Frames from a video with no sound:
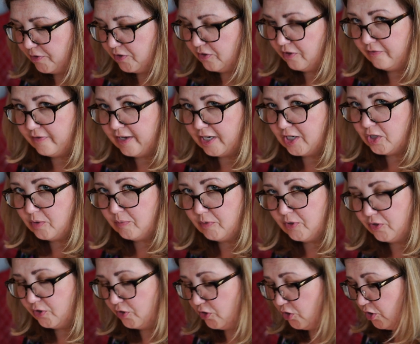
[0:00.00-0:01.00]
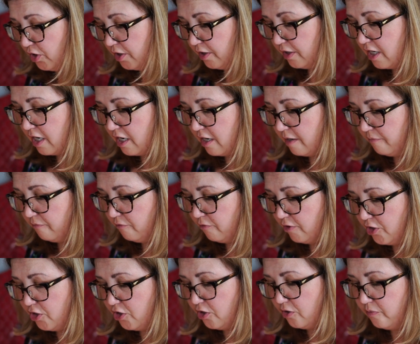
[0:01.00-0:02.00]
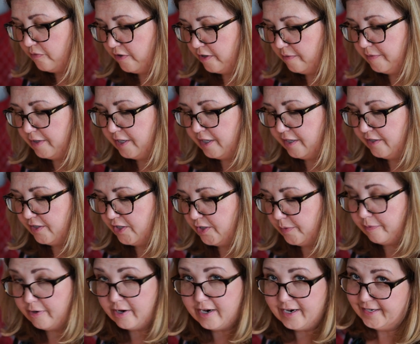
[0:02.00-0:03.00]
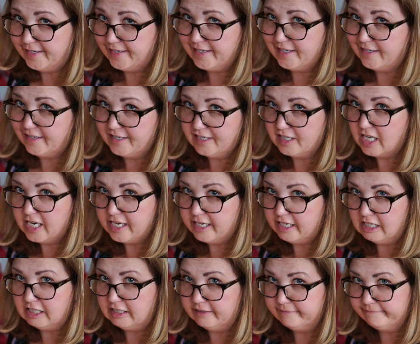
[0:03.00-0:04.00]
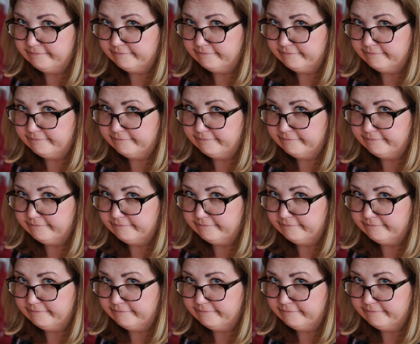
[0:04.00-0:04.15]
Suey vegetables, Richard would have been surprised and delighted.